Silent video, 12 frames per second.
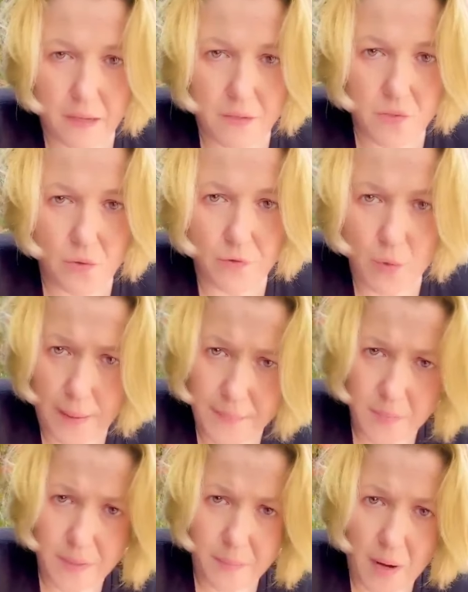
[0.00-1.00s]
So if you happen
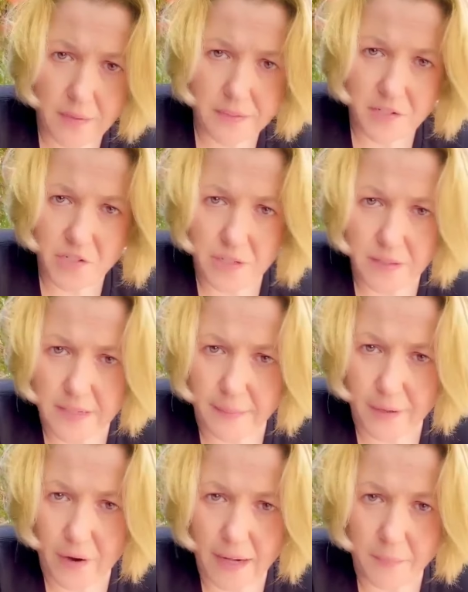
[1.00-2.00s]
to be a politician in the
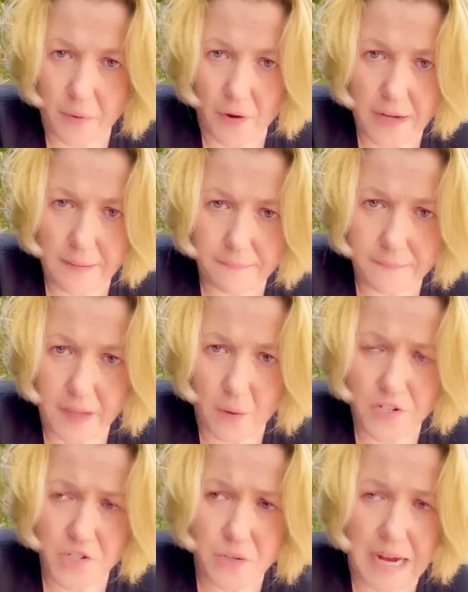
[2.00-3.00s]
Democratic Party, I
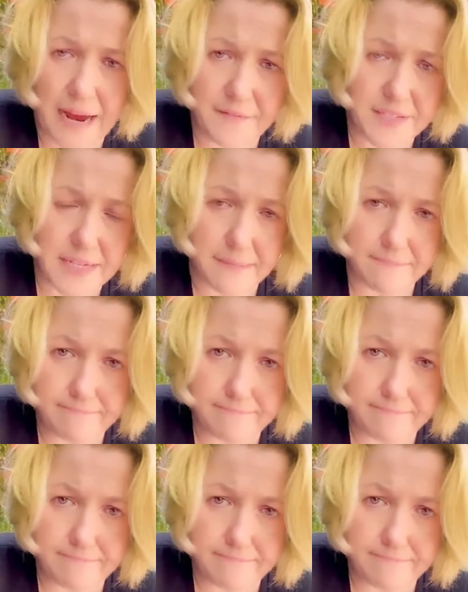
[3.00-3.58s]
want you to have a seat.